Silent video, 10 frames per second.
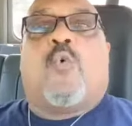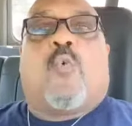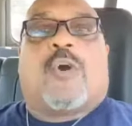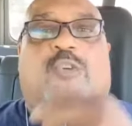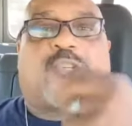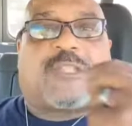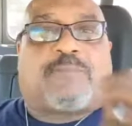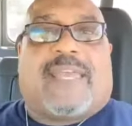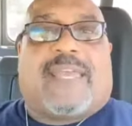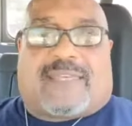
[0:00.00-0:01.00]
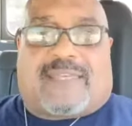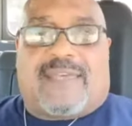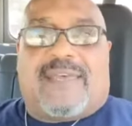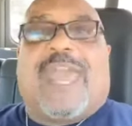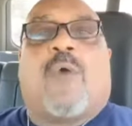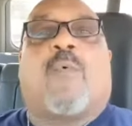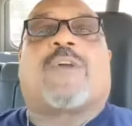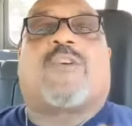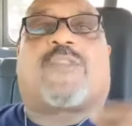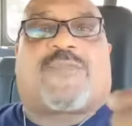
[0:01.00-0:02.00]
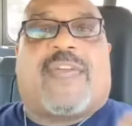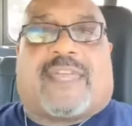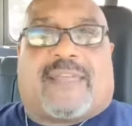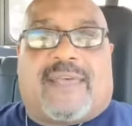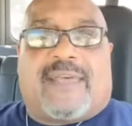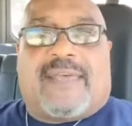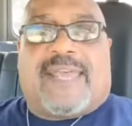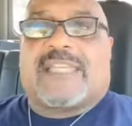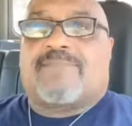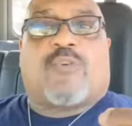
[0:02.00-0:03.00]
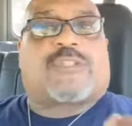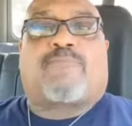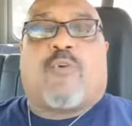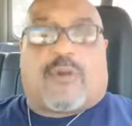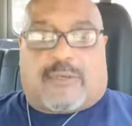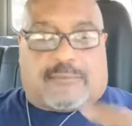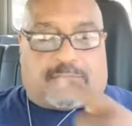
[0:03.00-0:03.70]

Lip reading: What you speak and what you think is most important.